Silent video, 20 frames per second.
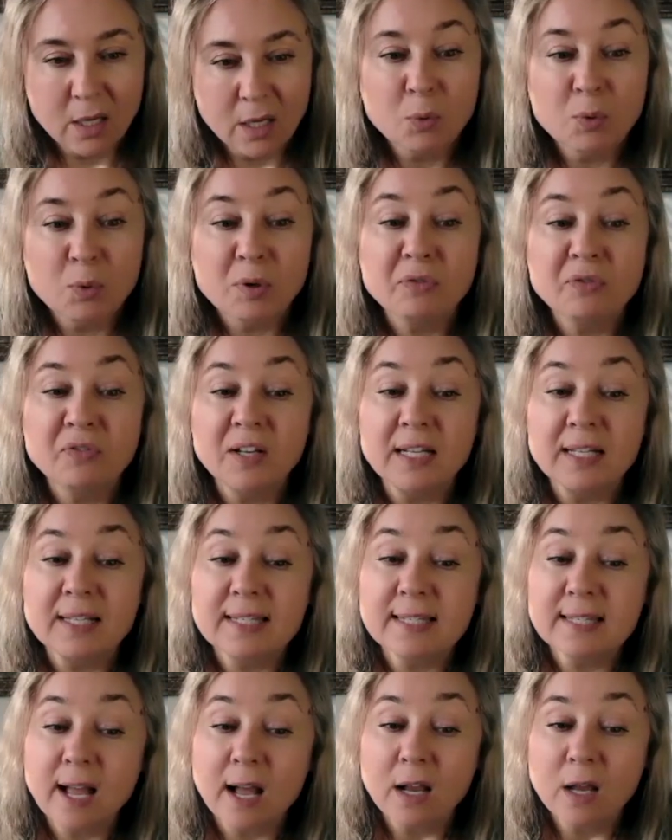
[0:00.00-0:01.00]
We were feeling
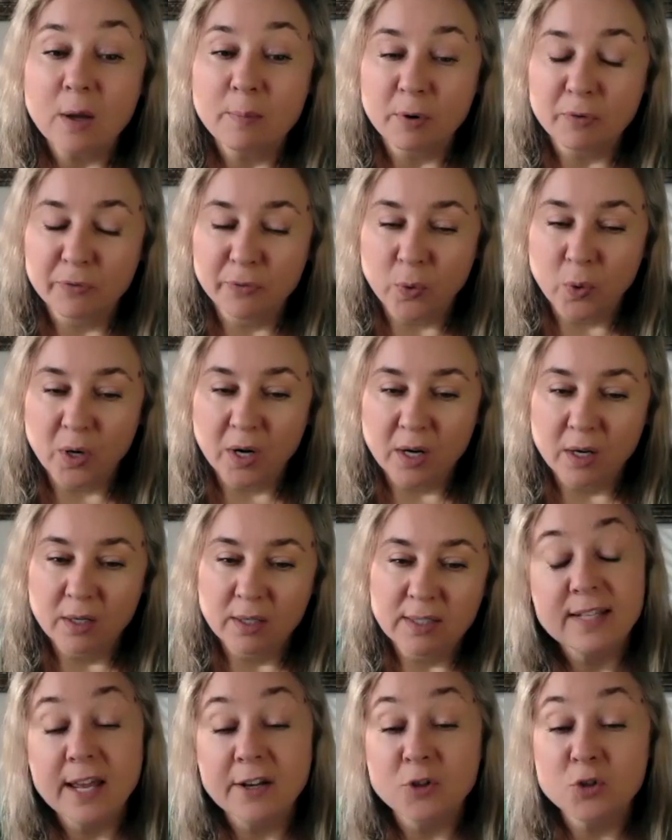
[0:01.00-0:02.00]
stuck before.
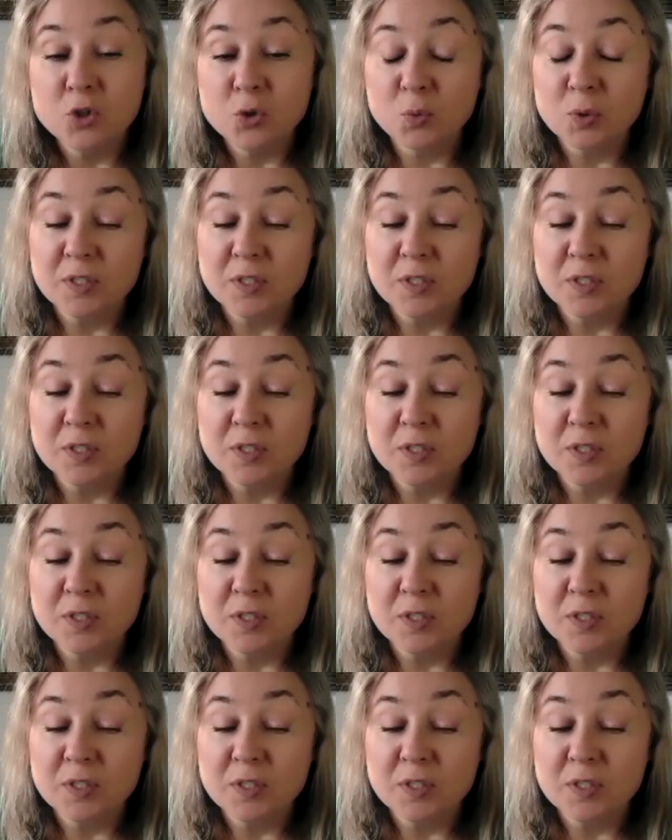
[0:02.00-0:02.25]
The energy